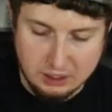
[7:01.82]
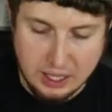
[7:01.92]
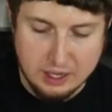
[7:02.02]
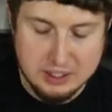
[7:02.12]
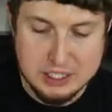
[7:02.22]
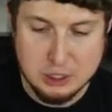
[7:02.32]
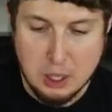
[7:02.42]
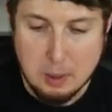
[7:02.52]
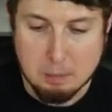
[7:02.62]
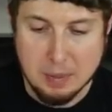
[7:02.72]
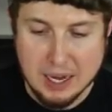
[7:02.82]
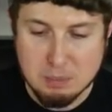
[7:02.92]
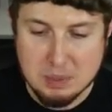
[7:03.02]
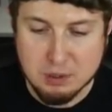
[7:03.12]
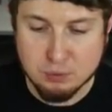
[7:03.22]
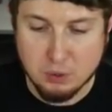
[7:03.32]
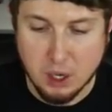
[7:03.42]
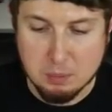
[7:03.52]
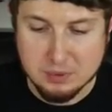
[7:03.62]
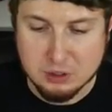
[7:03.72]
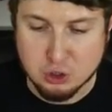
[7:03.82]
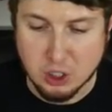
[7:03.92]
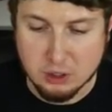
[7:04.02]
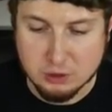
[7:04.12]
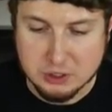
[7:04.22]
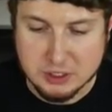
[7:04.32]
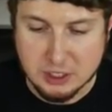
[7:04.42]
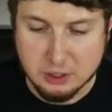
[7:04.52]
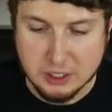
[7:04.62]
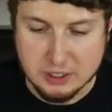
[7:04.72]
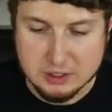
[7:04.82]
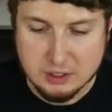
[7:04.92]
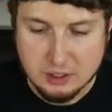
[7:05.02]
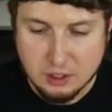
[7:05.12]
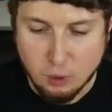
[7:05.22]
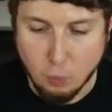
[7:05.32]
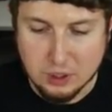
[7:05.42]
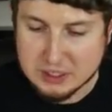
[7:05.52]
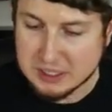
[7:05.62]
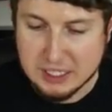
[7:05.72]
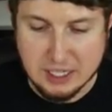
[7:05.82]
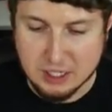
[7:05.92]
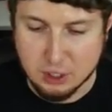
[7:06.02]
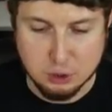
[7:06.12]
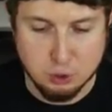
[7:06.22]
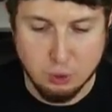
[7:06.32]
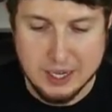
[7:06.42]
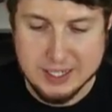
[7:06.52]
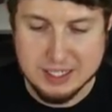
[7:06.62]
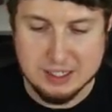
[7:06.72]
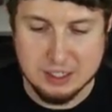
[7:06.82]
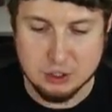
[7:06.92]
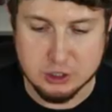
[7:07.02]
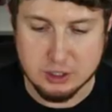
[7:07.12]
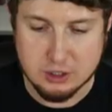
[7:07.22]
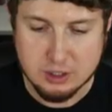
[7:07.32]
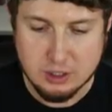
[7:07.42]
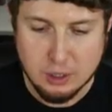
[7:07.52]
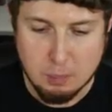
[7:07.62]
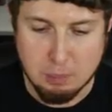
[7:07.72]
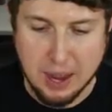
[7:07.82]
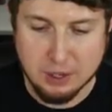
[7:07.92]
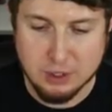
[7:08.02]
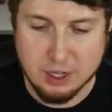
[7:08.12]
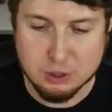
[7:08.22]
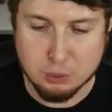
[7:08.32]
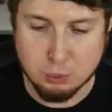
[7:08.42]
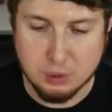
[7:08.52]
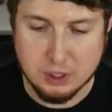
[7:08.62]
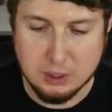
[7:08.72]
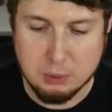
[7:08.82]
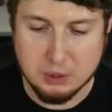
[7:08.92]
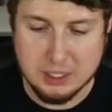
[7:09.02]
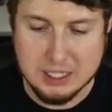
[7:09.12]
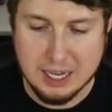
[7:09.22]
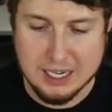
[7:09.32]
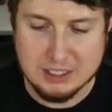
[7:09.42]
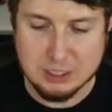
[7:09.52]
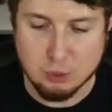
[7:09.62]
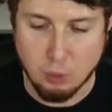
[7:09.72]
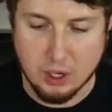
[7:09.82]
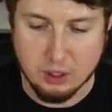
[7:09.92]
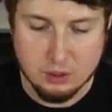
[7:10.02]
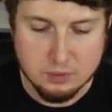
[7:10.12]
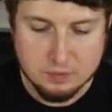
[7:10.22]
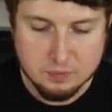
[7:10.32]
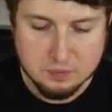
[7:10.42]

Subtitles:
a lot of these might be from the Jungle series. Once again, great condition. Background's really, really nice as well.